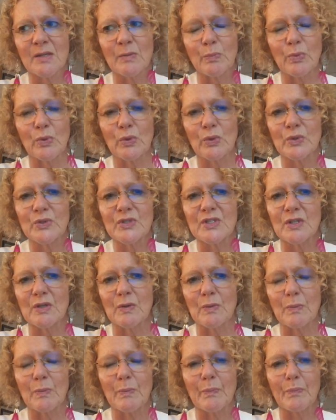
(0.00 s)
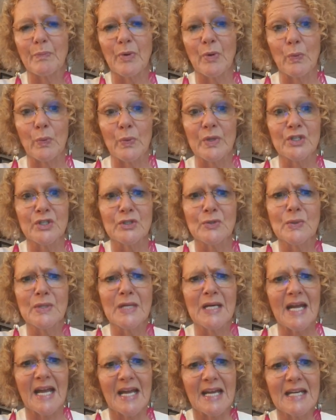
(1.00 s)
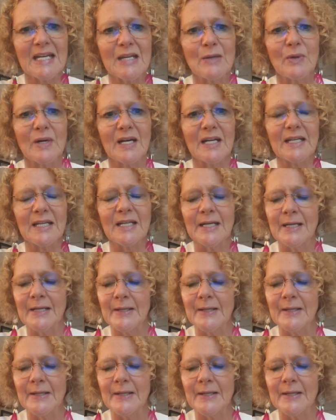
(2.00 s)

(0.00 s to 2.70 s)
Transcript: important, but we're doing it anyway,